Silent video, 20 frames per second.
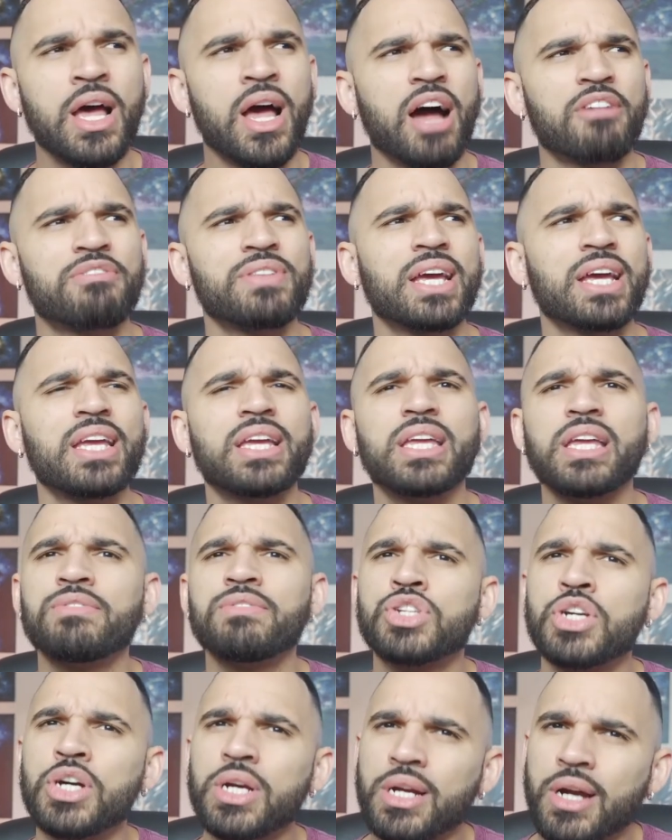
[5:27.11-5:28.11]
I feel like it
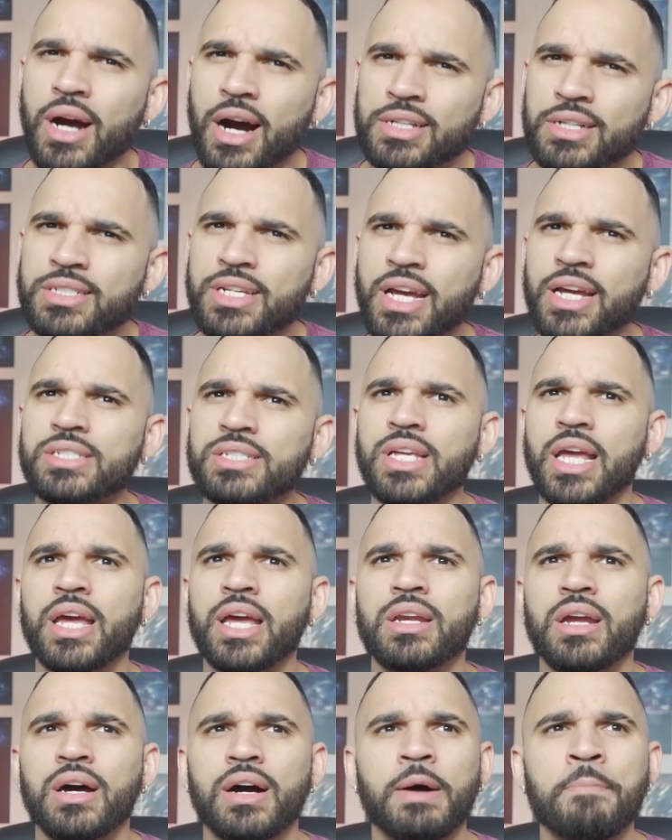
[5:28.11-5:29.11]
gives good context
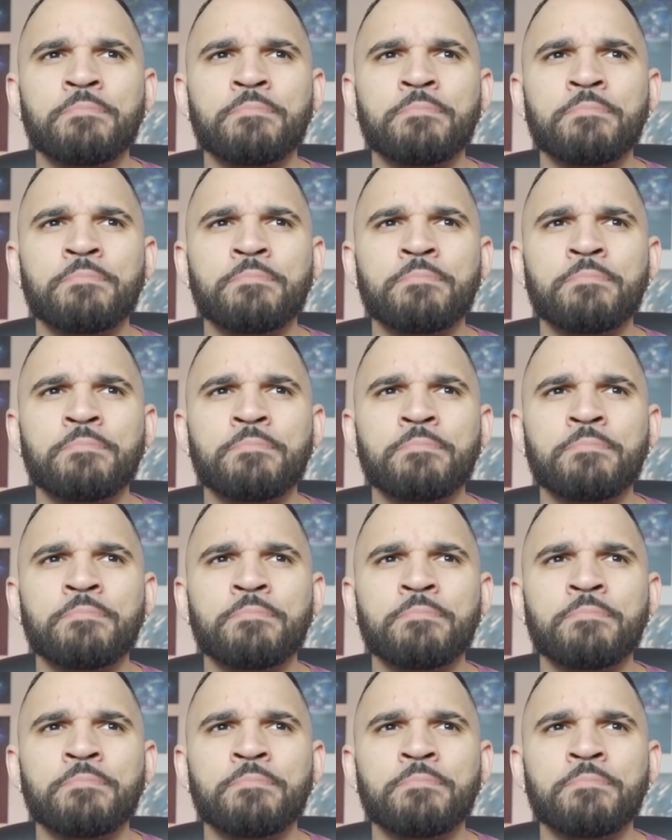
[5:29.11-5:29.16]
and